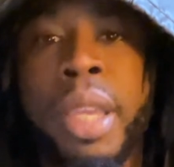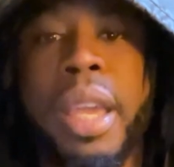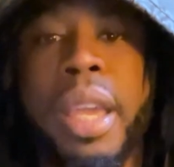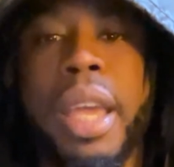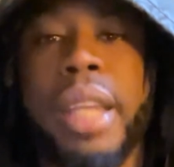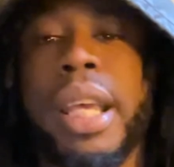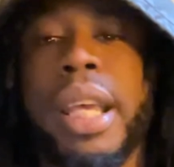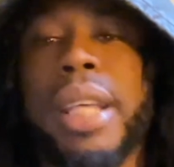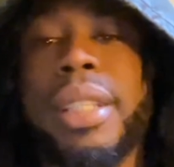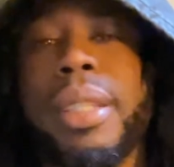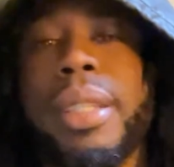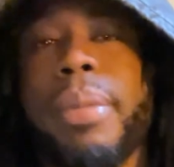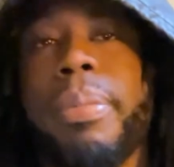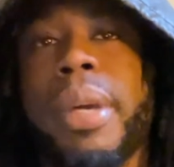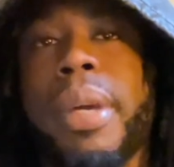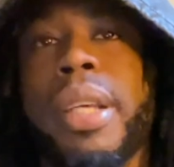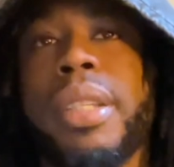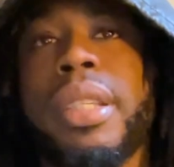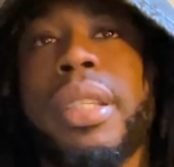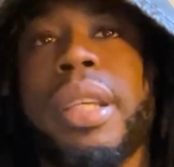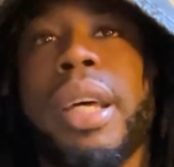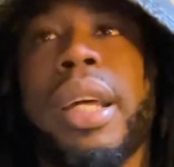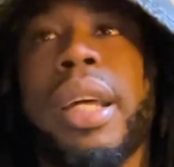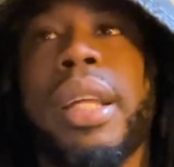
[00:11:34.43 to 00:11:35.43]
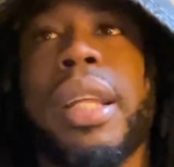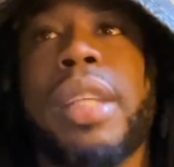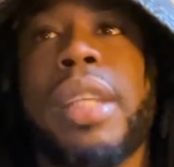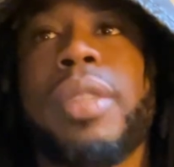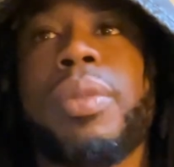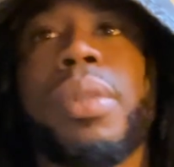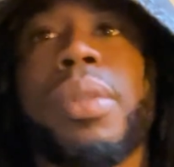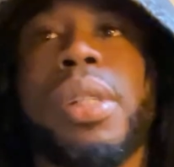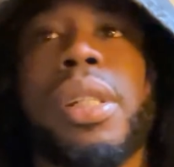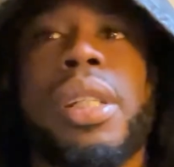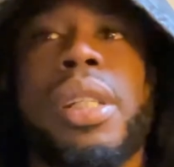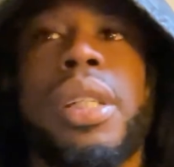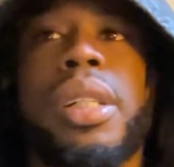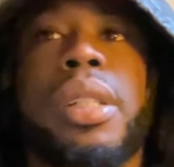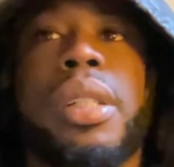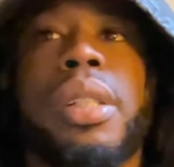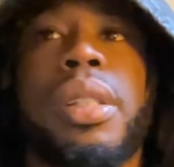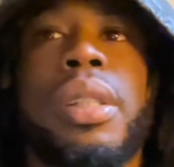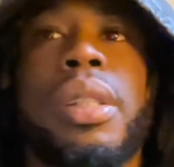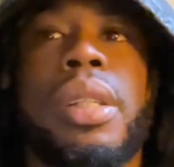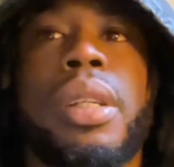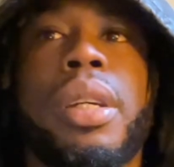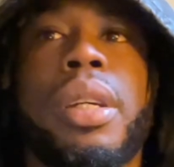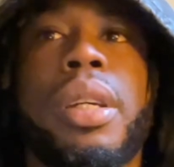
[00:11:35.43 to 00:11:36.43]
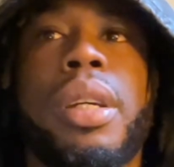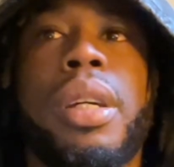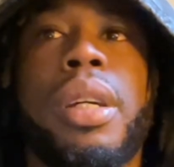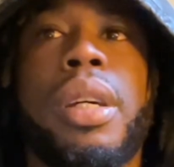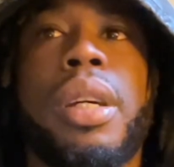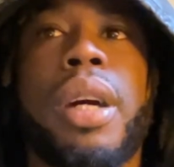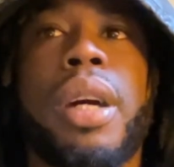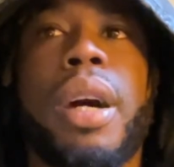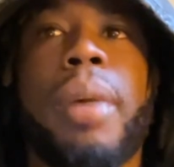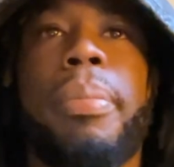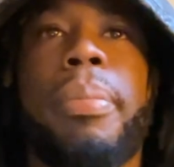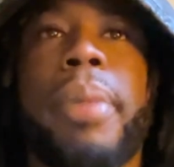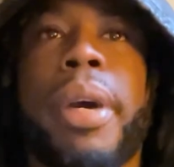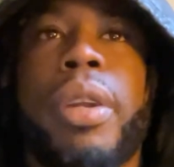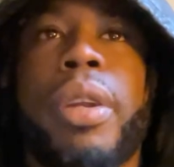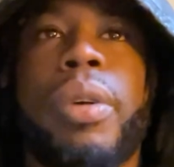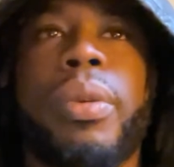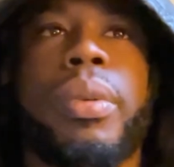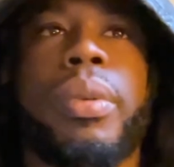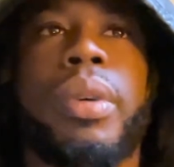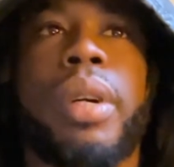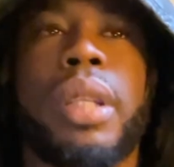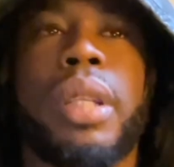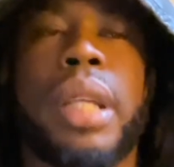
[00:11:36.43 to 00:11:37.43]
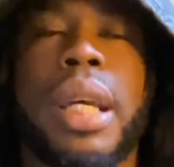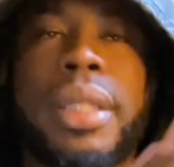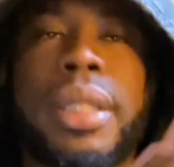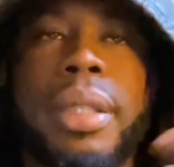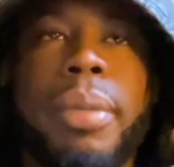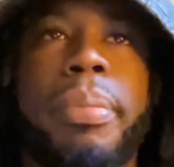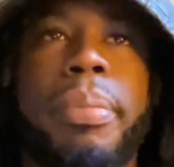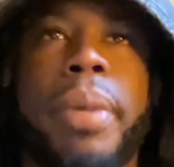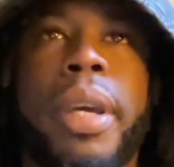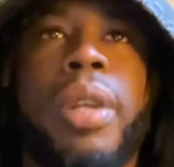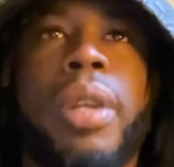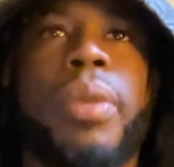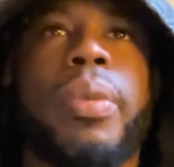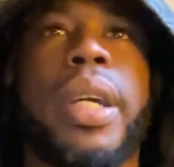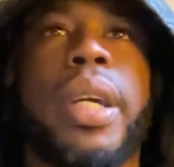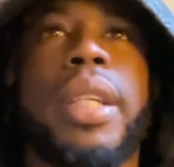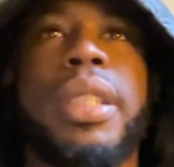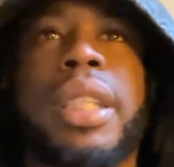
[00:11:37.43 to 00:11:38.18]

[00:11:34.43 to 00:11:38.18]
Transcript: And that's the best, that's a better way